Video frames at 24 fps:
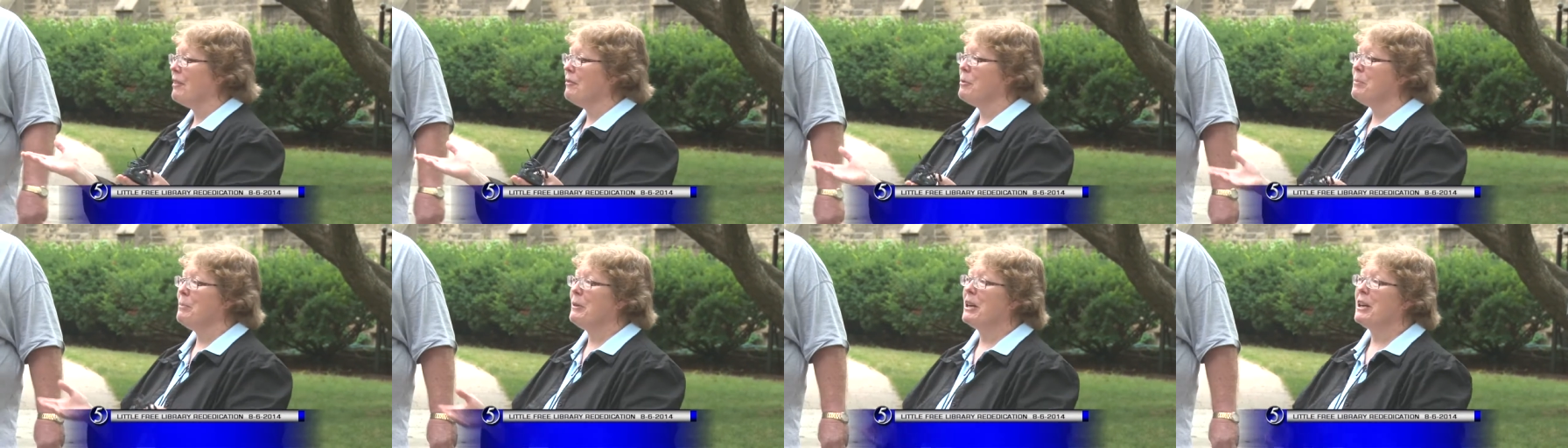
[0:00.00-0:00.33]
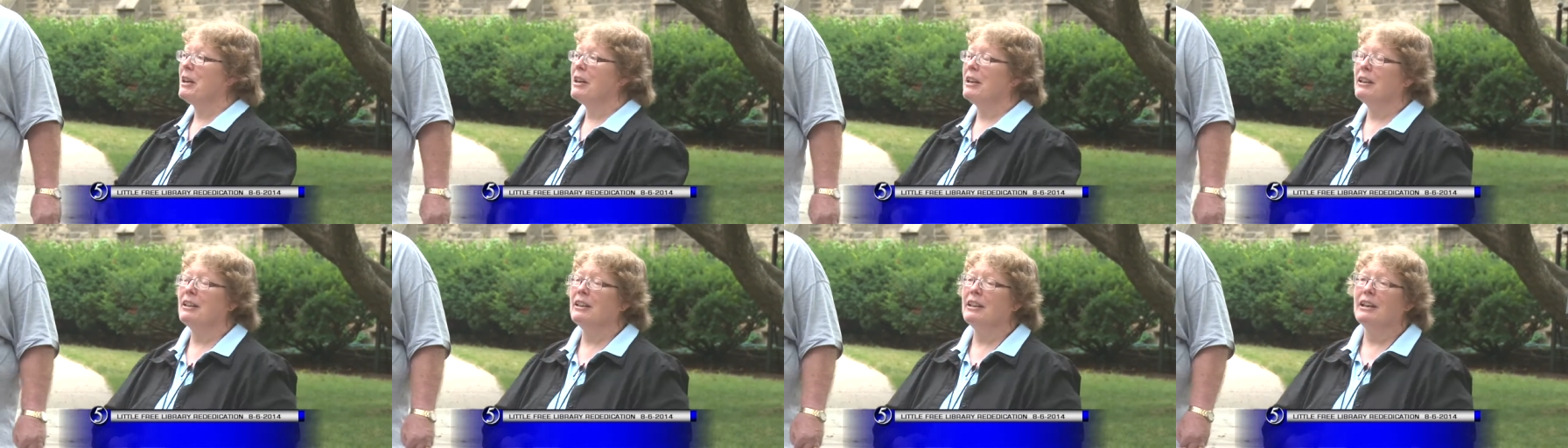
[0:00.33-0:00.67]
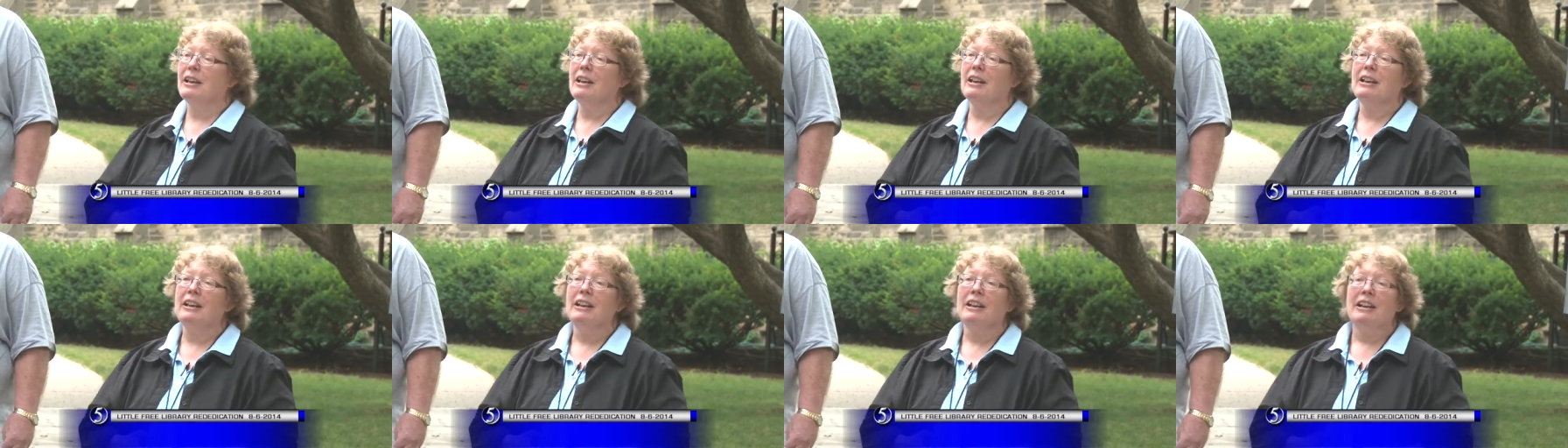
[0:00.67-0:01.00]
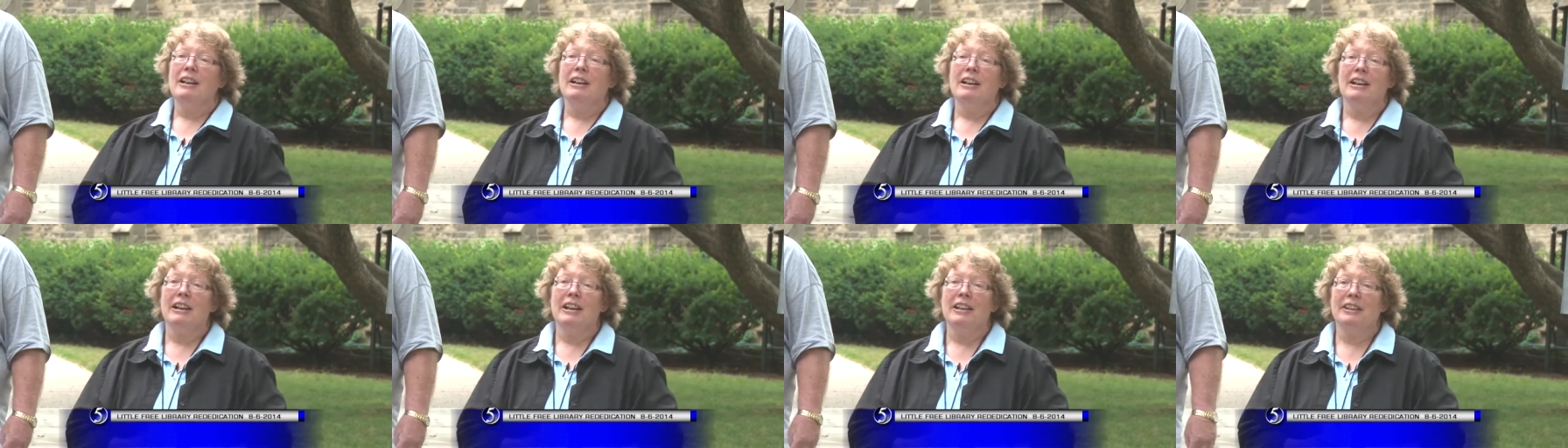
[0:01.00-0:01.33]
everybody on the
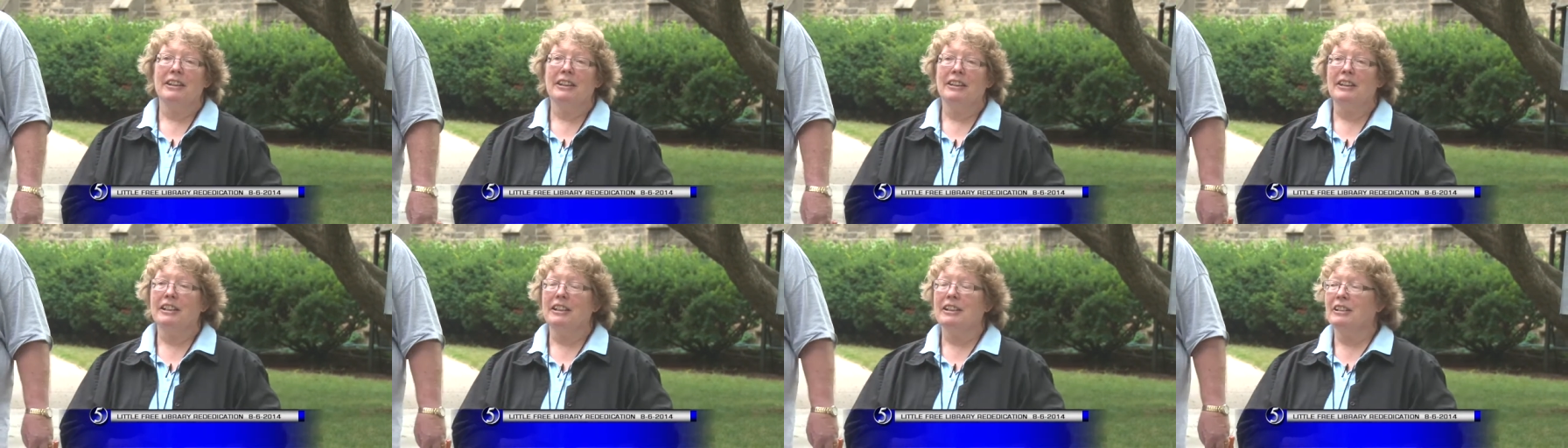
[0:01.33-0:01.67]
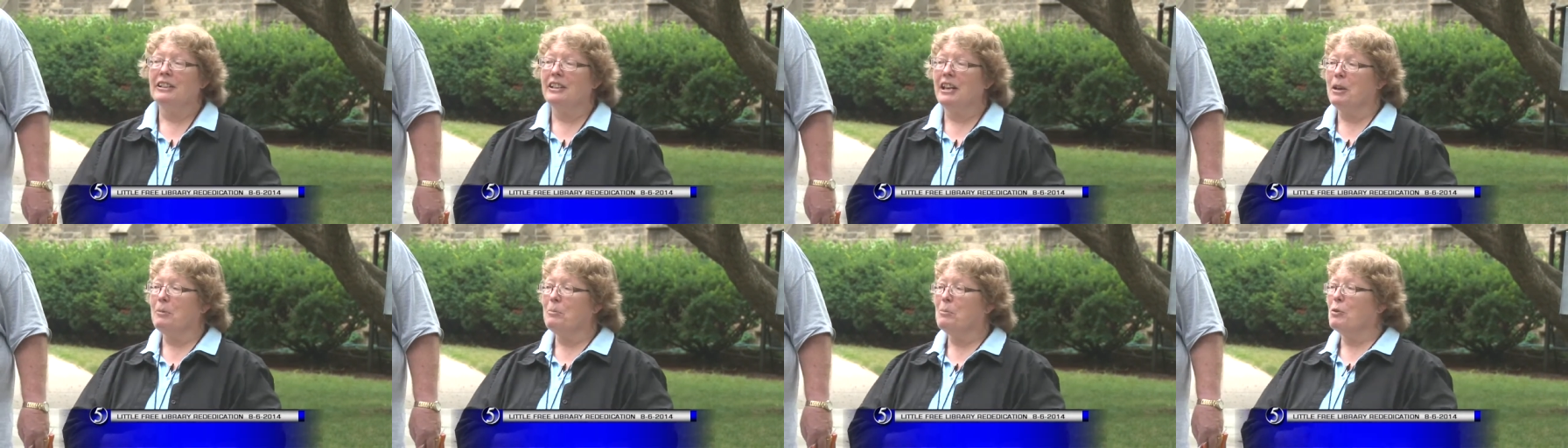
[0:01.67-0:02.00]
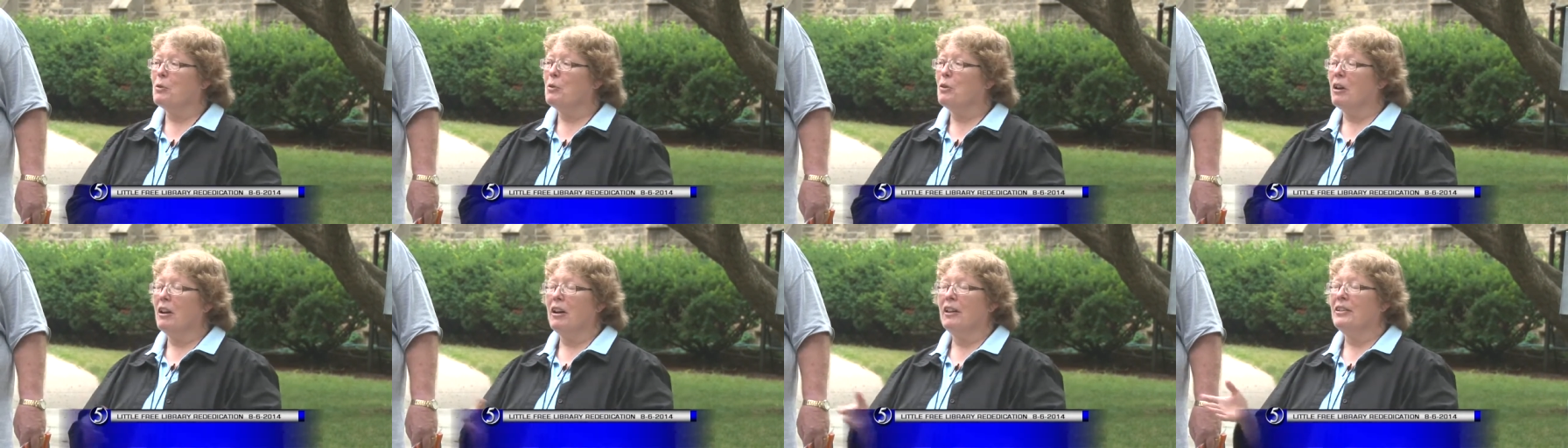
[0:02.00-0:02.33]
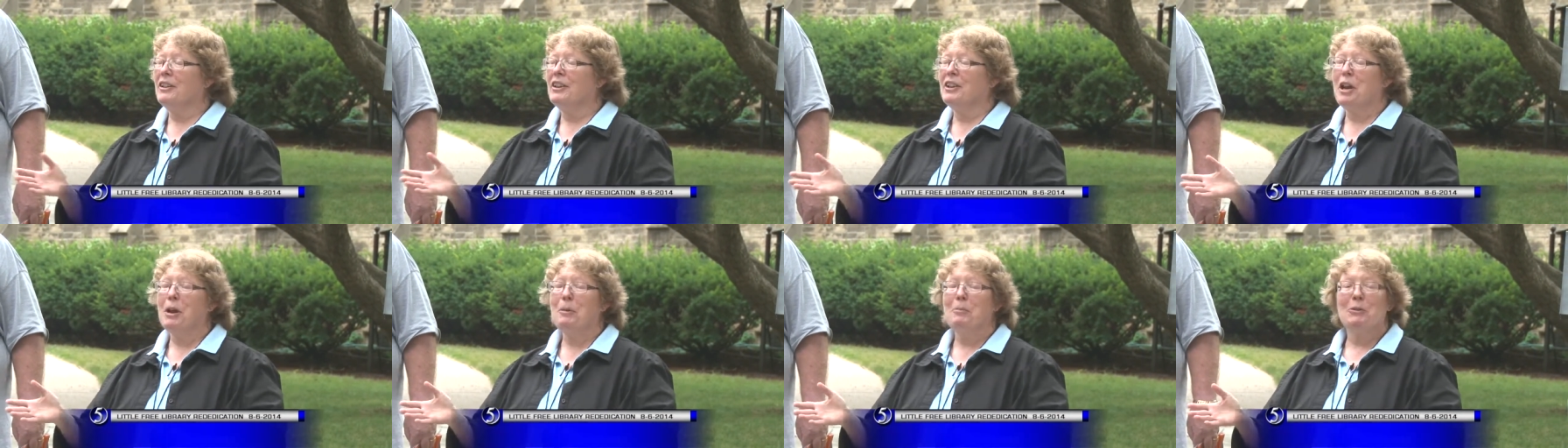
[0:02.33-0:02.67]
on the little neighbor on
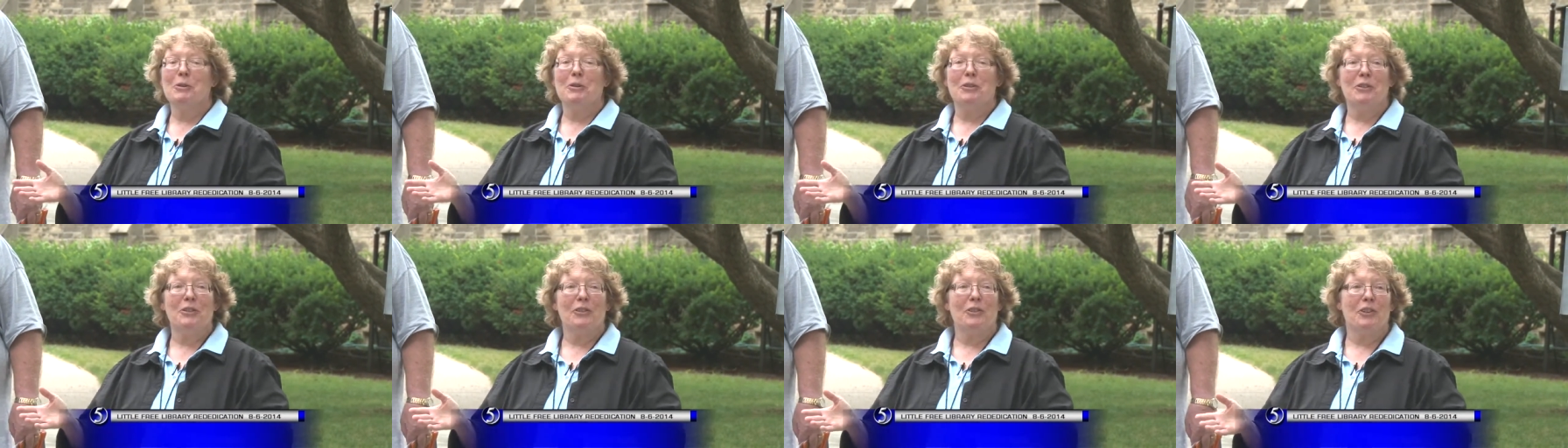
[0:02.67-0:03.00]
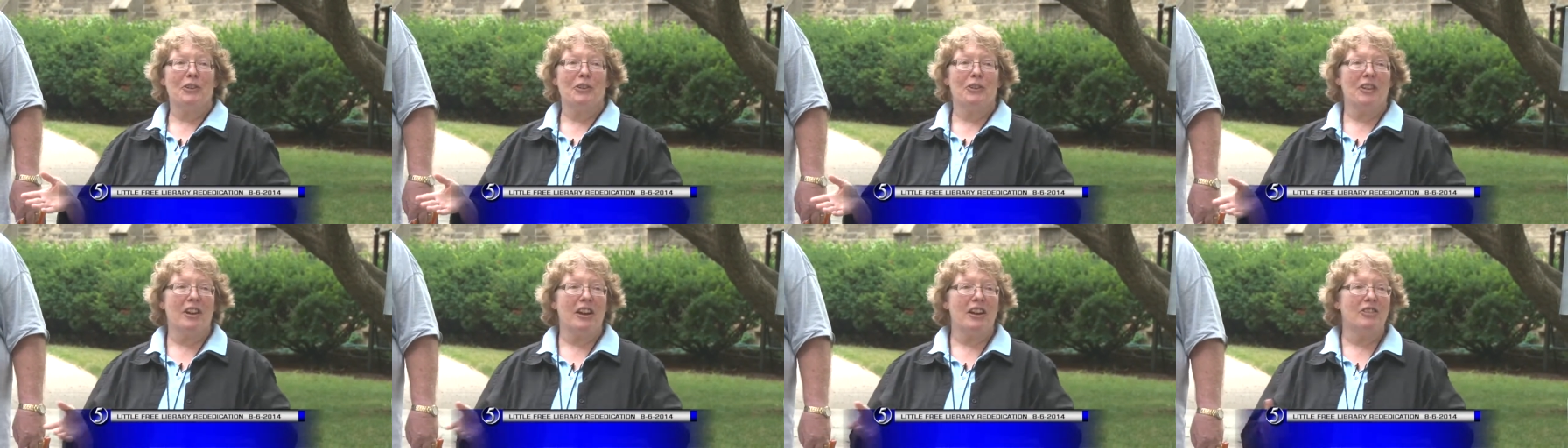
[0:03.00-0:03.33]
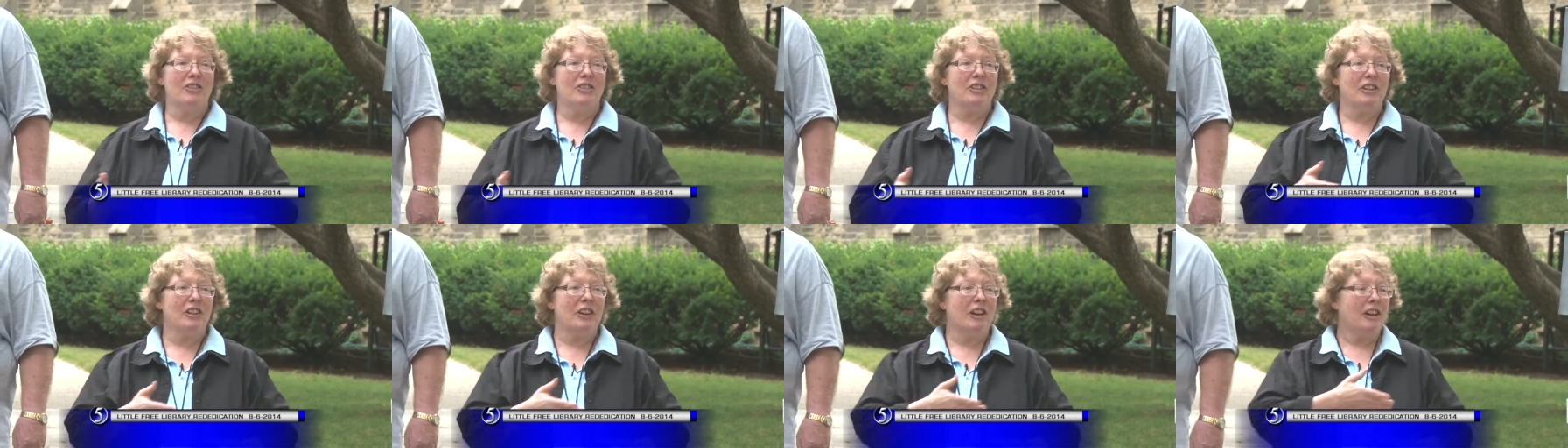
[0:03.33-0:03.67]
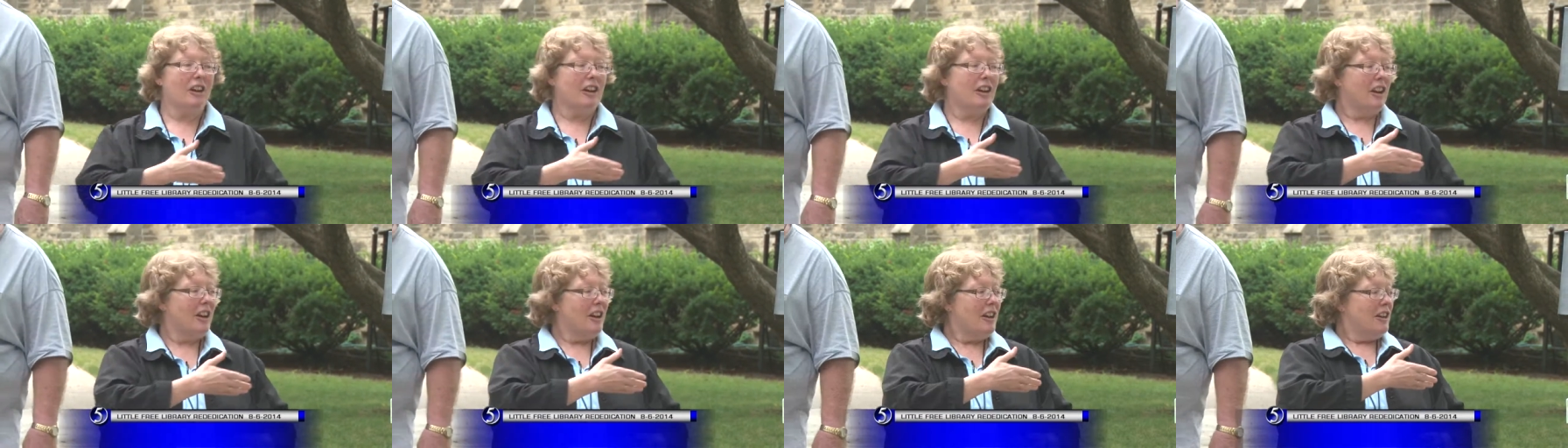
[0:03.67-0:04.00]
the neighborhood association,
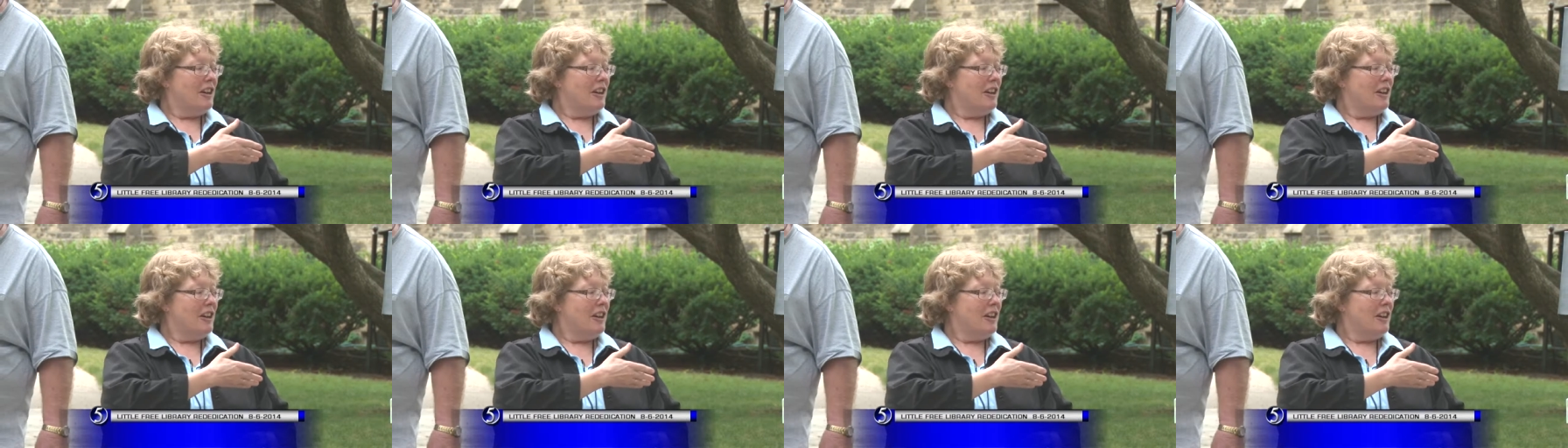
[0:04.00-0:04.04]
and